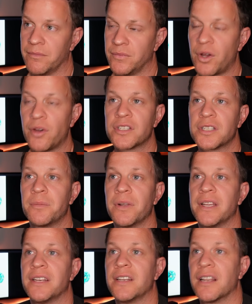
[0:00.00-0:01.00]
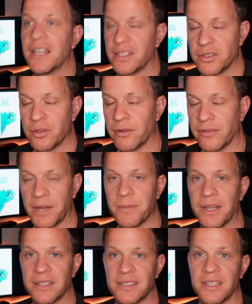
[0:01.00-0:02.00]
noticeably less sore, if that
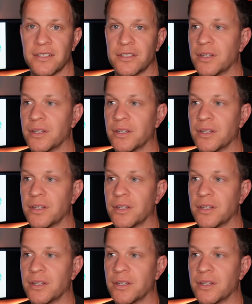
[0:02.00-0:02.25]
makes sense.